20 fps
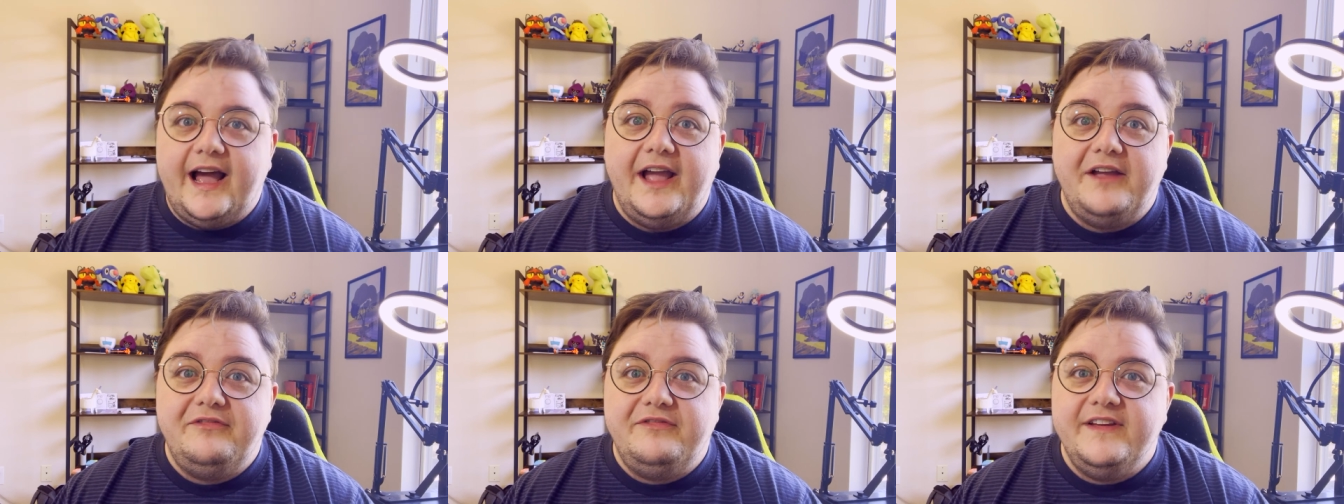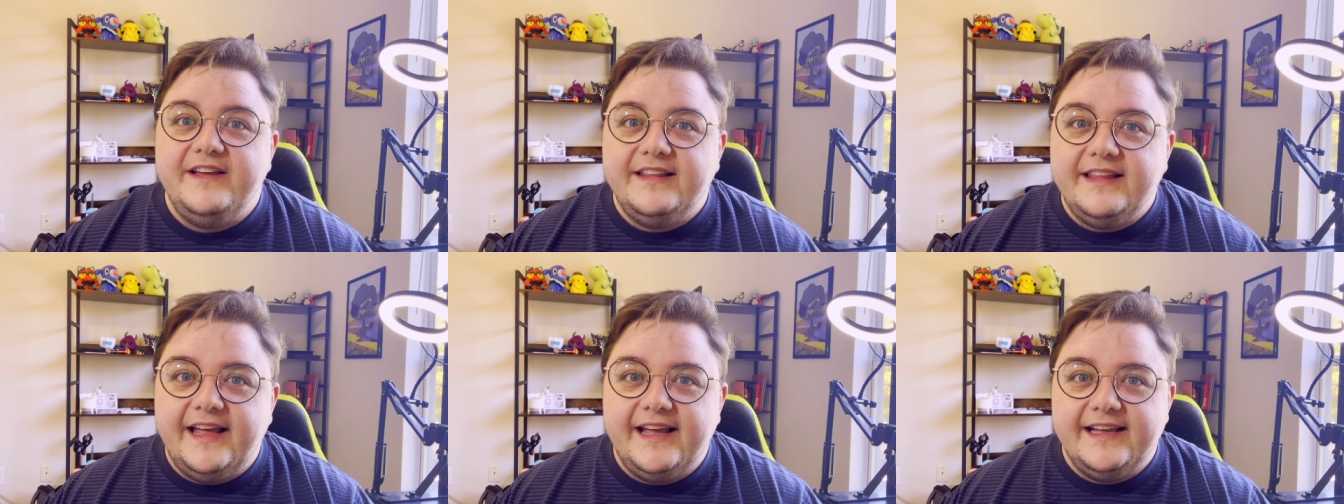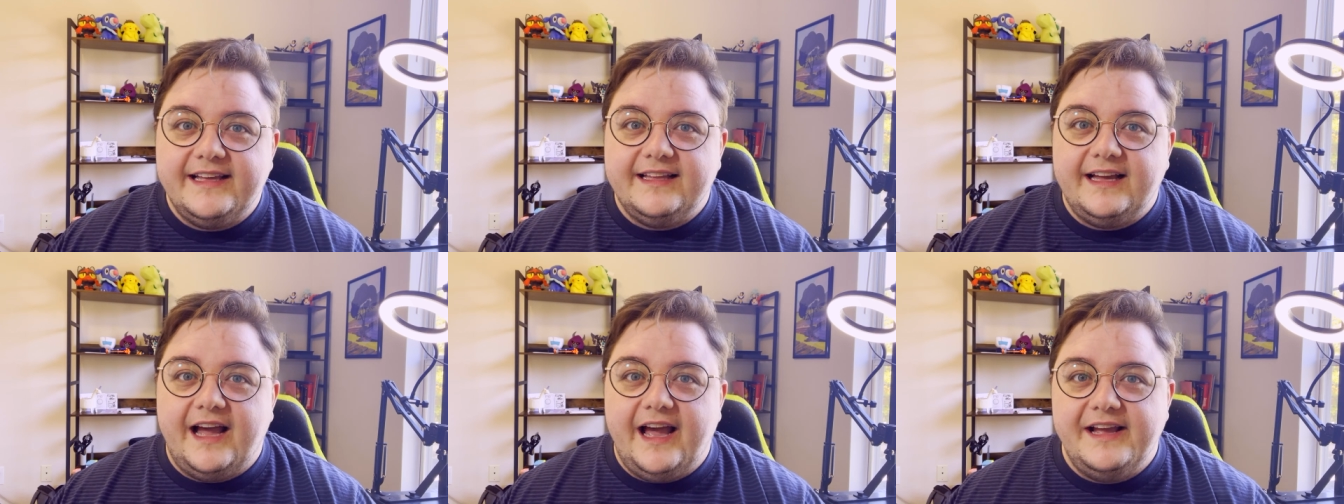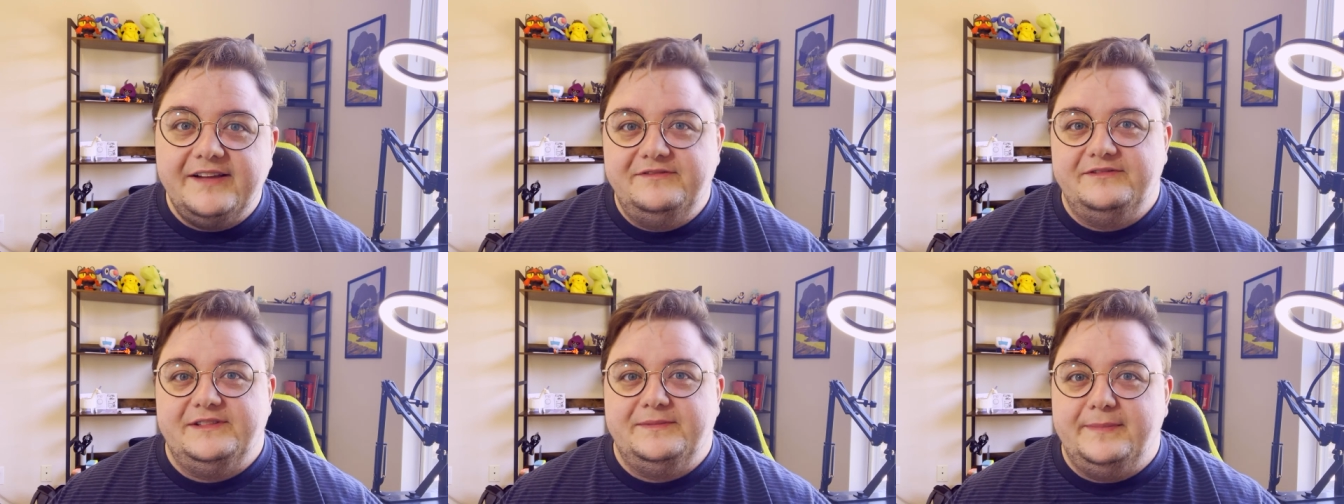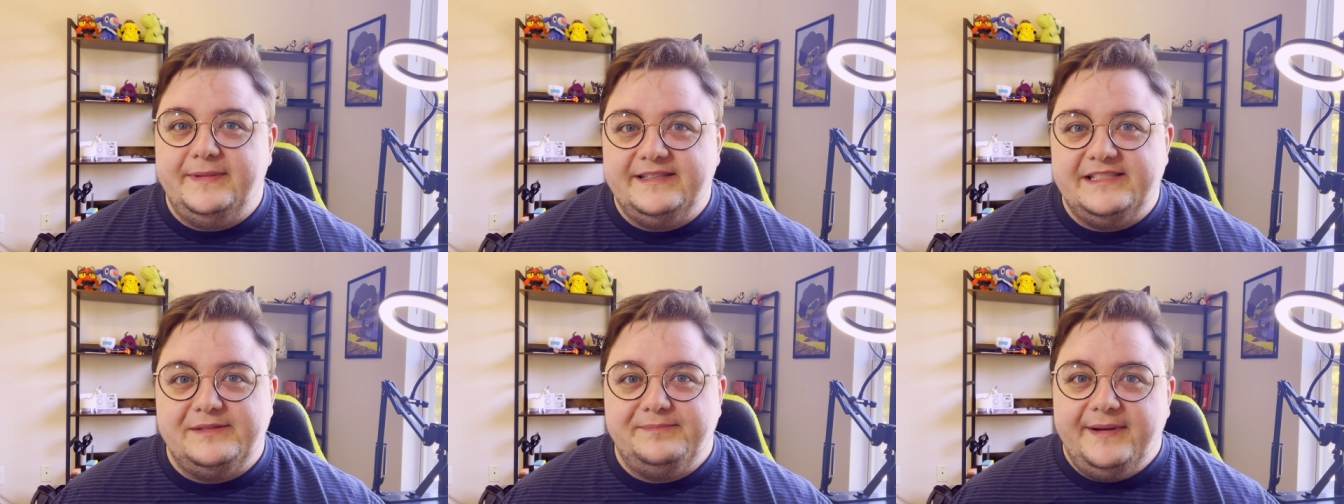I feel like I've
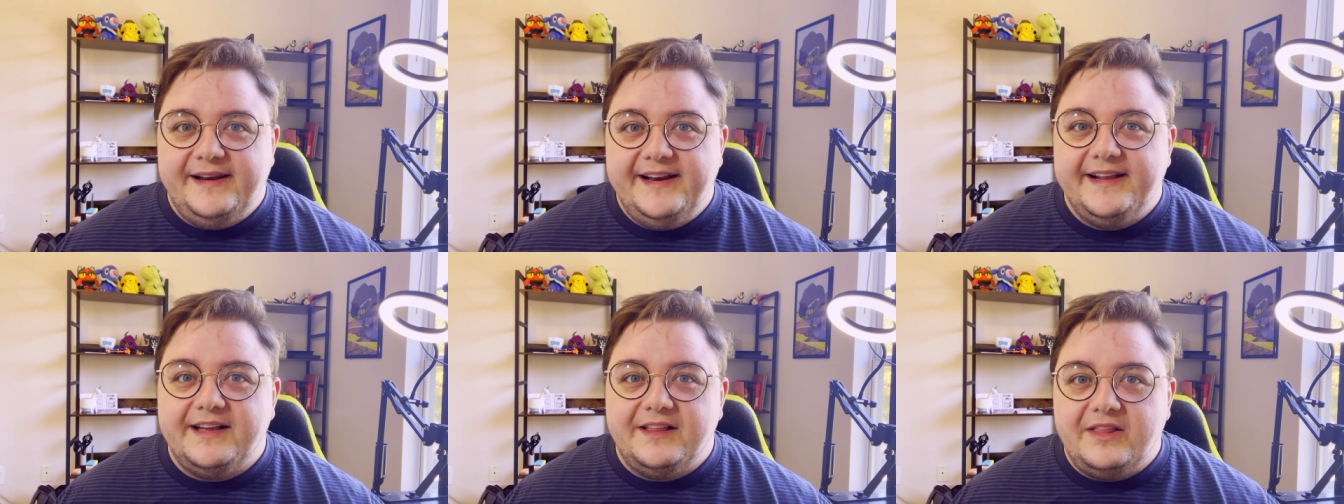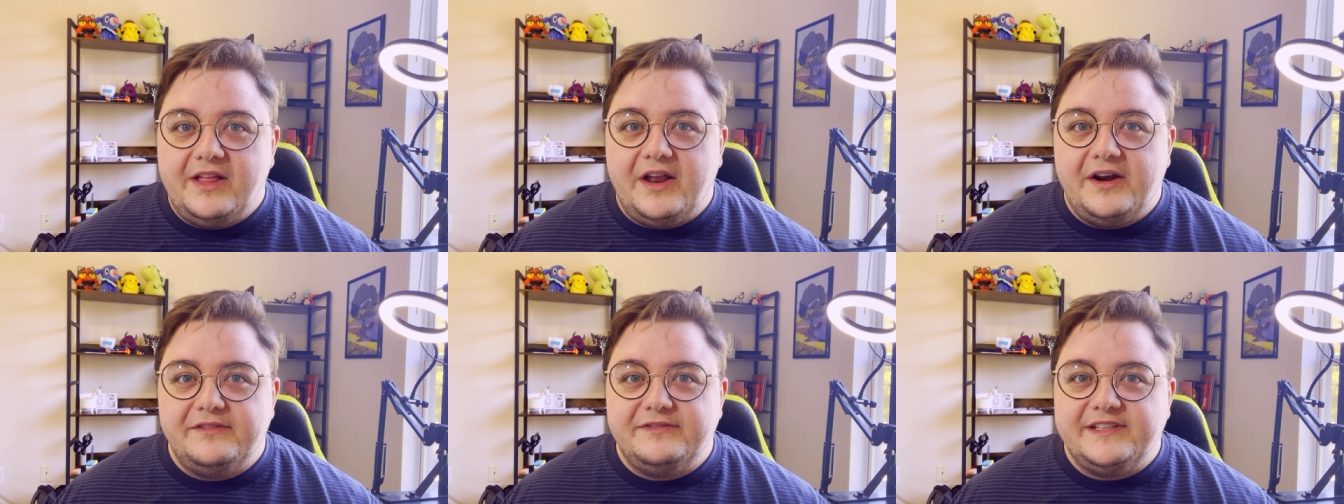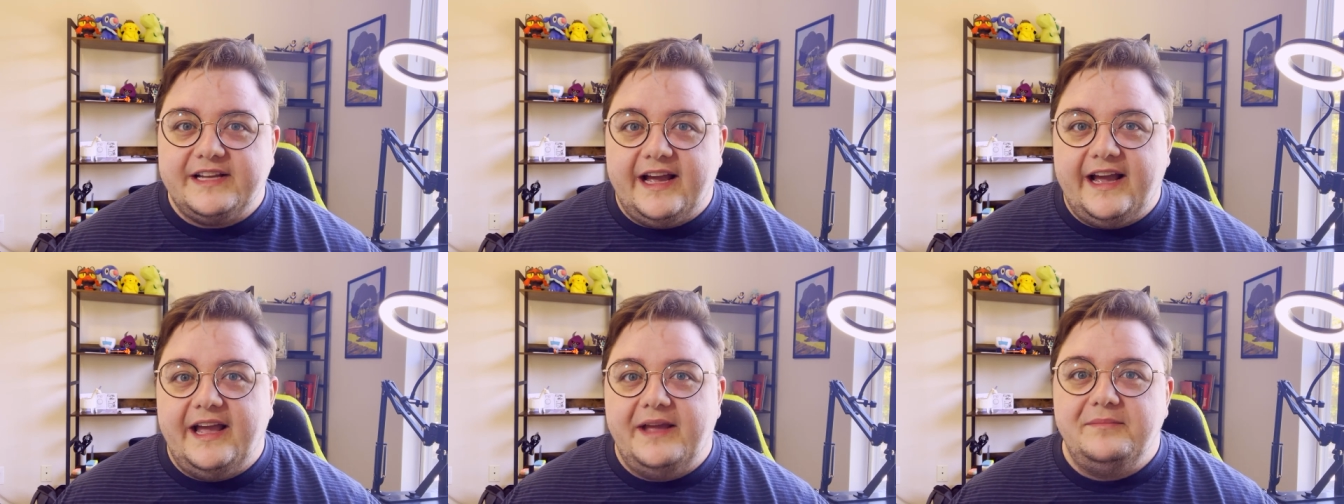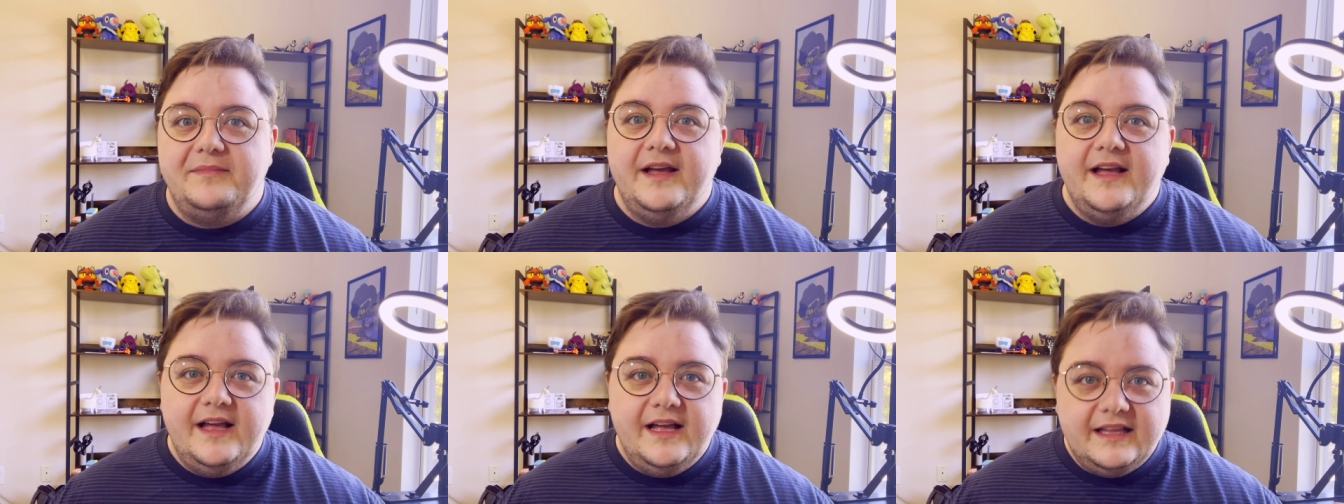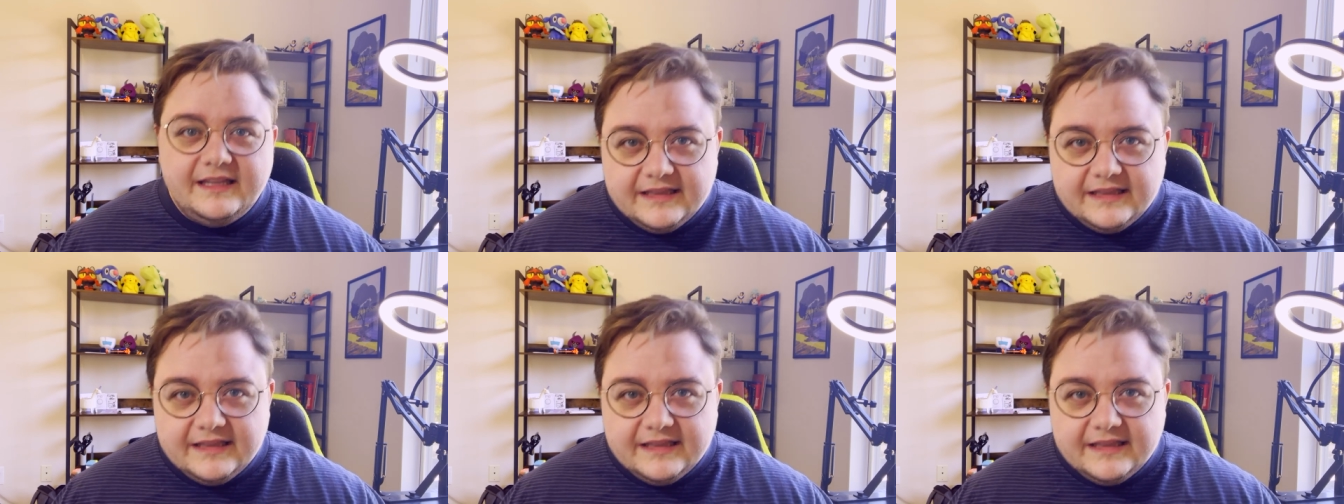been spending a lot of time